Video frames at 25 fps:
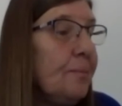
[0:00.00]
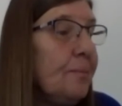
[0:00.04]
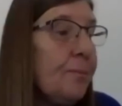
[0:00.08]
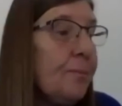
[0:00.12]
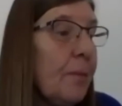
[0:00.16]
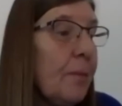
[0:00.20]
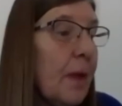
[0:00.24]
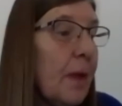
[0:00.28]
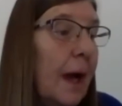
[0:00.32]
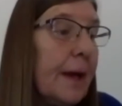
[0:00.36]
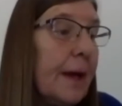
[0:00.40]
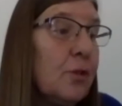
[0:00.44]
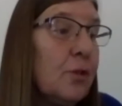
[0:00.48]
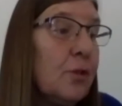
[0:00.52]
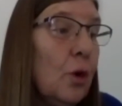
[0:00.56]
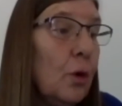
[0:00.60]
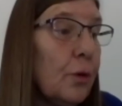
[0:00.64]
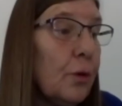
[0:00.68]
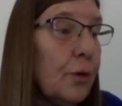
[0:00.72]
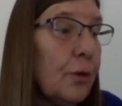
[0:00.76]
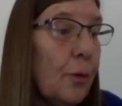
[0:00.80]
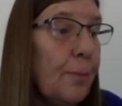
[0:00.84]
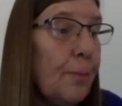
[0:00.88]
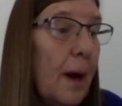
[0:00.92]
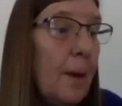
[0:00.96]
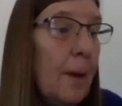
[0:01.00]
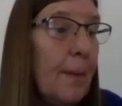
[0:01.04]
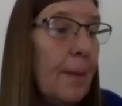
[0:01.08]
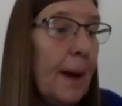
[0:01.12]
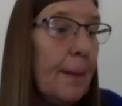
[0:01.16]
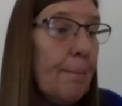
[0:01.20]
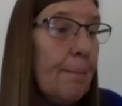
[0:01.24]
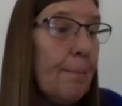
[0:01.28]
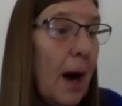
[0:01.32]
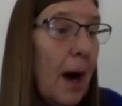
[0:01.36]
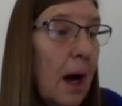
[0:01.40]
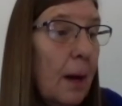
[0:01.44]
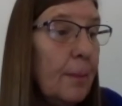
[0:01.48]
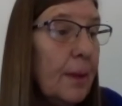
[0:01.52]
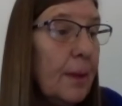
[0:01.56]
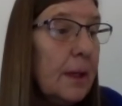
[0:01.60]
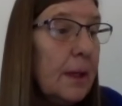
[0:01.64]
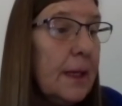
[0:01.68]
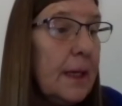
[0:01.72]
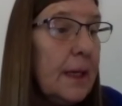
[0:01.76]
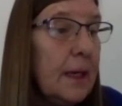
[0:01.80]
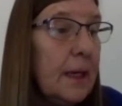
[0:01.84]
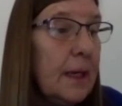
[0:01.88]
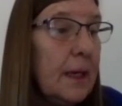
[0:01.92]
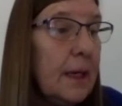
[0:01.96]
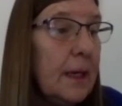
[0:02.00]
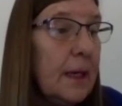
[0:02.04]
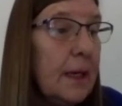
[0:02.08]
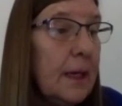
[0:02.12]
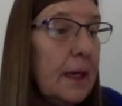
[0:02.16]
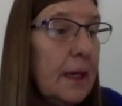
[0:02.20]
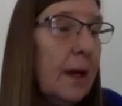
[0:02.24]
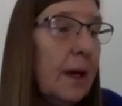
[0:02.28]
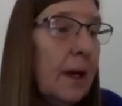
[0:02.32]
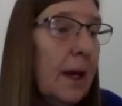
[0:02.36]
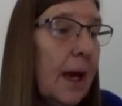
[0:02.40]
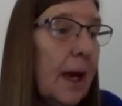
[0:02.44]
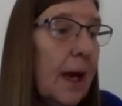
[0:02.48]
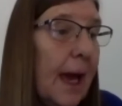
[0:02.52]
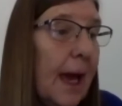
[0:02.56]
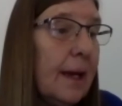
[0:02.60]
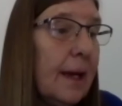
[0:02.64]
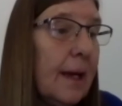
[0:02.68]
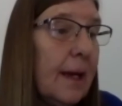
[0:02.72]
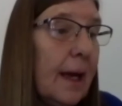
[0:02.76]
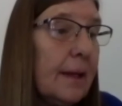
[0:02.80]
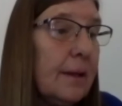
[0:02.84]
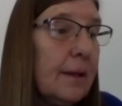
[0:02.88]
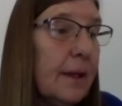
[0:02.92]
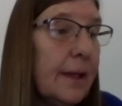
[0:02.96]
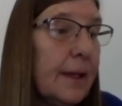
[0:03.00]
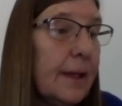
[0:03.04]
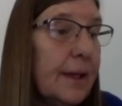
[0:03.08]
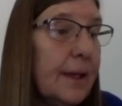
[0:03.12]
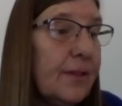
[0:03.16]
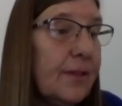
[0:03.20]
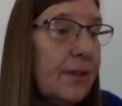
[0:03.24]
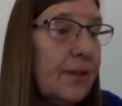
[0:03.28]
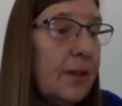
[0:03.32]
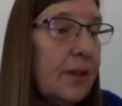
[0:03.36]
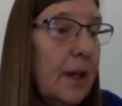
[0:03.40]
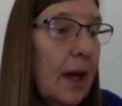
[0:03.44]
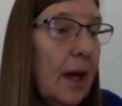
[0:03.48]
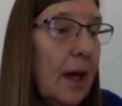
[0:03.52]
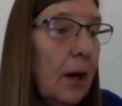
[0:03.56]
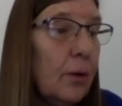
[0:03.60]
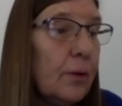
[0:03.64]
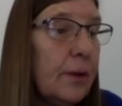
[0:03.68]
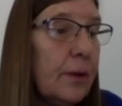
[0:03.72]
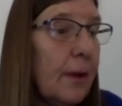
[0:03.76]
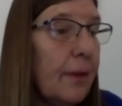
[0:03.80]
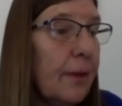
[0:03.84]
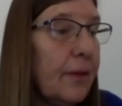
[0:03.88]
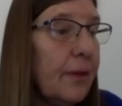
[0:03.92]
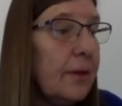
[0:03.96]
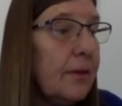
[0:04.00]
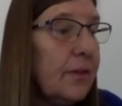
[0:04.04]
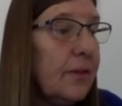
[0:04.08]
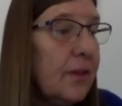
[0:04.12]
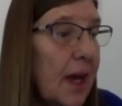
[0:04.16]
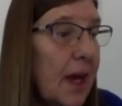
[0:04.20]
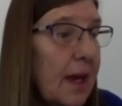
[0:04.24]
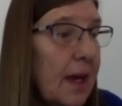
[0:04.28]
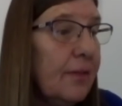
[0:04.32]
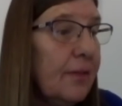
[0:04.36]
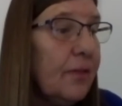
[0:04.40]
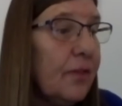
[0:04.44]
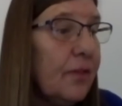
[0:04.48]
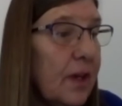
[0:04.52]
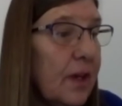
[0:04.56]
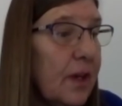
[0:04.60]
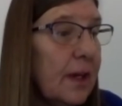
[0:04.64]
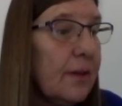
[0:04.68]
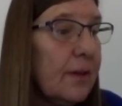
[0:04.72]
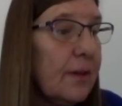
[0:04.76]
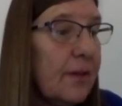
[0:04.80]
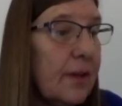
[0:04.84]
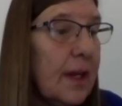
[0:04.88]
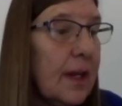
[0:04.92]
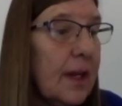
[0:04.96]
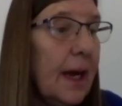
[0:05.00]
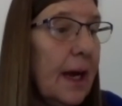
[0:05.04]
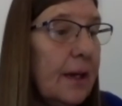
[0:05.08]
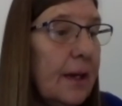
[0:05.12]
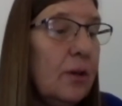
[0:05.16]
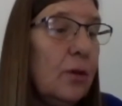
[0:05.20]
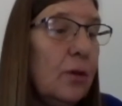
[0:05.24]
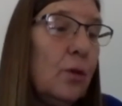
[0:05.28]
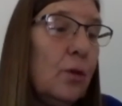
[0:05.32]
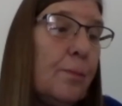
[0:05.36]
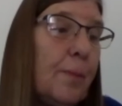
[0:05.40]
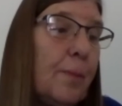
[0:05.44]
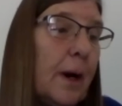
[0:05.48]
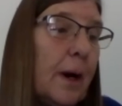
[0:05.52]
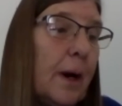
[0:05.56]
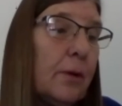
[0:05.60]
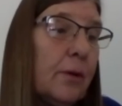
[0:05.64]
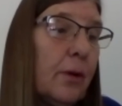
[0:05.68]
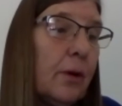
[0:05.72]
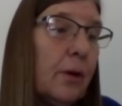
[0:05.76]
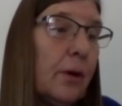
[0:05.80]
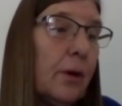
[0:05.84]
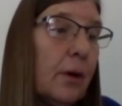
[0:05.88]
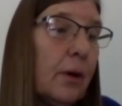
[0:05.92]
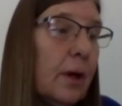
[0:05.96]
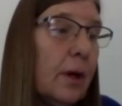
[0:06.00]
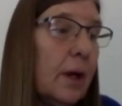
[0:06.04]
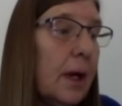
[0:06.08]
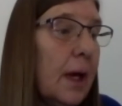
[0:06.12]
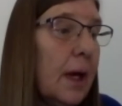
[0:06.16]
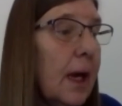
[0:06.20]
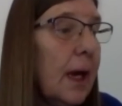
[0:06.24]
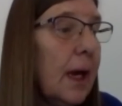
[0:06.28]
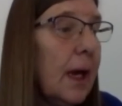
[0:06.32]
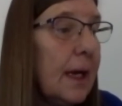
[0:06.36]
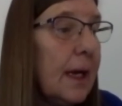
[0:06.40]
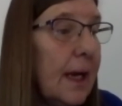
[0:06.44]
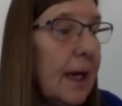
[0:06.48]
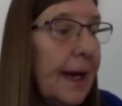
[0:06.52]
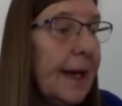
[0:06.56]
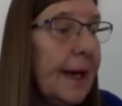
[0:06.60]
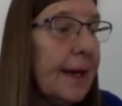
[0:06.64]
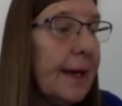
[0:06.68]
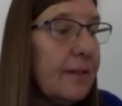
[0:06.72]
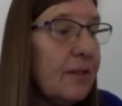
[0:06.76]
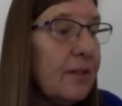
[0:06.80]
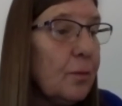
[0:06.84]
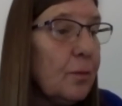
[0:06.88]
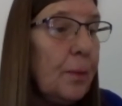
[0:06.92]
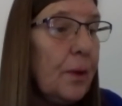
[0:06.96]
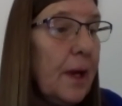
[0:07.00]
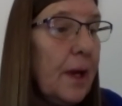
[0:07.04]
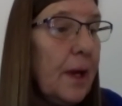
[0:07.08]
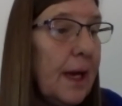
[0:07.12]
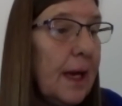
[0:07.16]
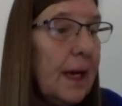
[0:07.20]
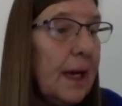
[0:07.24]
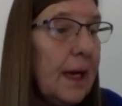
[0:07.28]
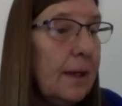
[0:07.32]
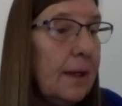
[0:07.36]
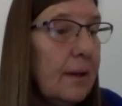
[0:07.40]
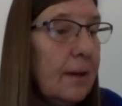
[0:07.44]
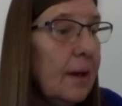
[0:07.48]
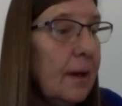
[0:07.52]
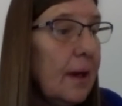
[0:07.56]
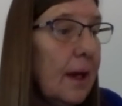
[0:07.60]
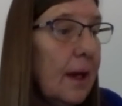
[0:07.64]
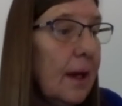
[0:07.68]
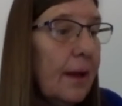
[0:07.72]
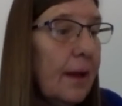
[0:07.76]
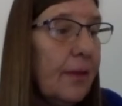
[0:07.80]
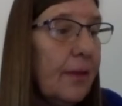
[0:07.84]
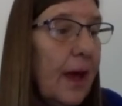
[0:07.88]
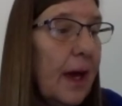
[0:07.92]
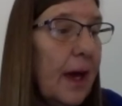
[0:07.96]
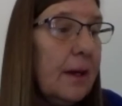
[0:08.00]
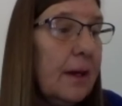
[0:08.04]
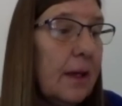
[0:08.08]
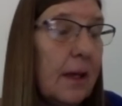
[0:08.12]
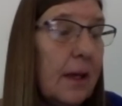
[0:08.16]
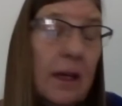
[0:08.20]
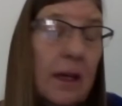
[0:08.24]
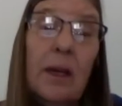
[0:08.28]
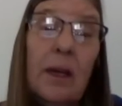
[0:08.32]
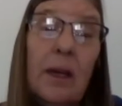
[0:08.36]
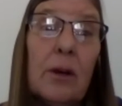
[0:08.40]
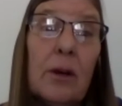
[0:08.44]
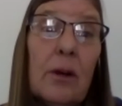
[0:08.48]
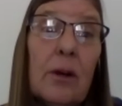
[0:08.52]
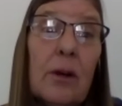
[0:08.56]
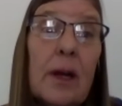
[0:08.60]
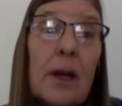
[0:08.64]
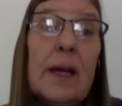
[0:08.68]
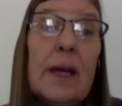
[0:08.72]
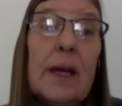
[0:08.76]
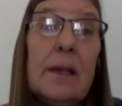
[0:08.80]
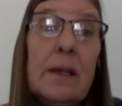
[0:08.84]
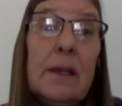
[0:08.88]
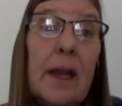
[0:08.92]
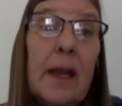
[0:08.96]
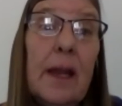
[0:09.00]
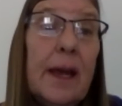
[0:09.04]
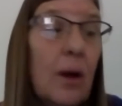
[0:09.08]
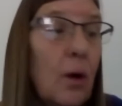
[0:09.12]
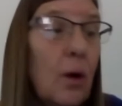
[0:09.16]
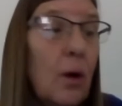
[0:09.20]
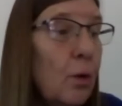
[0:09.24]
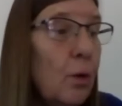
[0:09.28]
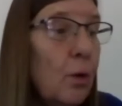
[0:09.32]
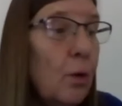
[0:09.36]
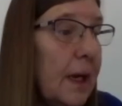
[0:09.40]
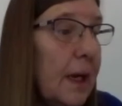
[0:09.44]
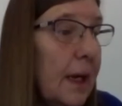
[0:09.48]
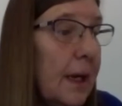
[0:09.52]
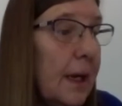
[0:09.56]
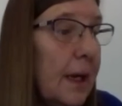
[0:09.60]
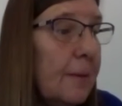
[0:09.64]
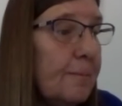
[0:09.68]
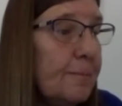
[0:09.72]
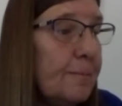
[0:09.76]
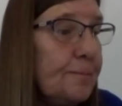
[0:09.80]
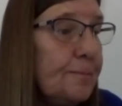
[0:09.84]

I told her about my mama leaving, and I listed out the 10 things that I knew about her. And I explained that here in Naomi,